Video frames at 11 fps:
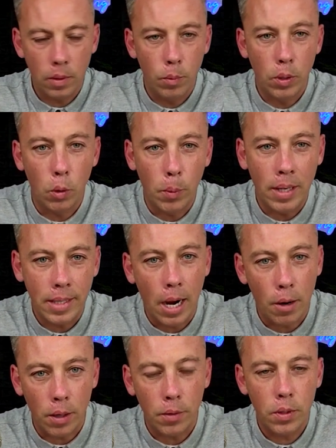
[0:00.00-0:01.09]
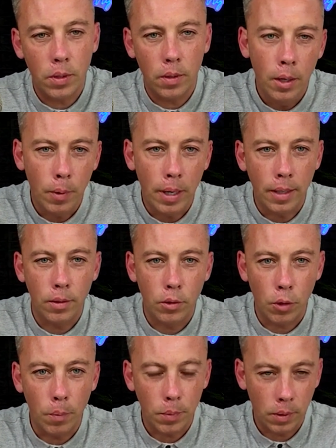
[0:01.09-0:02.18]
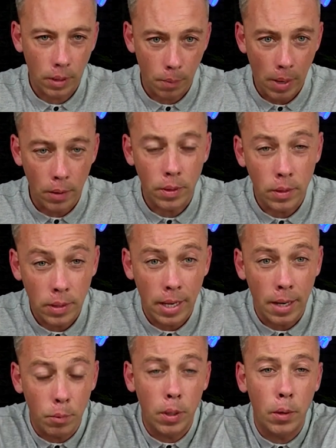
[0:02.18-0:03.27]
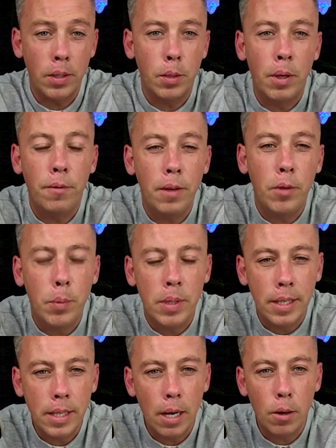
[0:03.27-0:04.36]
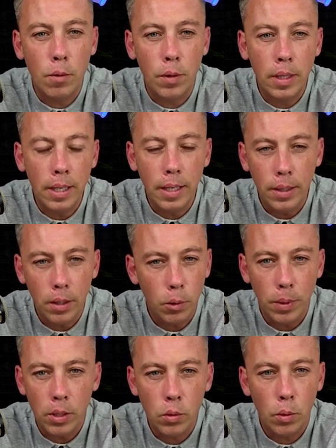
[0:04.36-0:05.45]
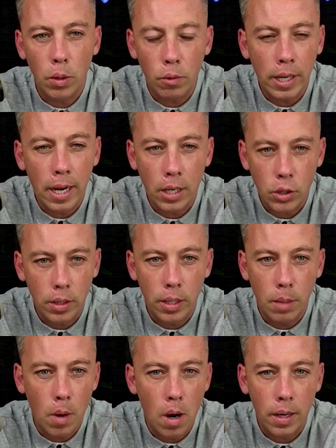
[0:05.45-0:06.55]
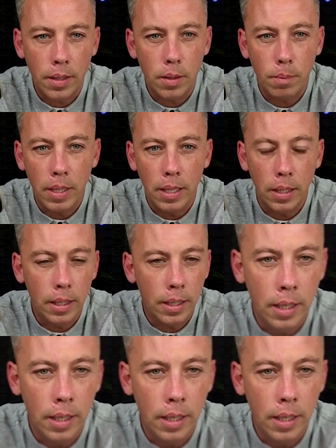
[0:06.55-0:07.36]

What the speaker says: We talk about tariffs. When Trump came out and said, there could be a 50% tariff on the EU, we saw the reaction in the markets immediately.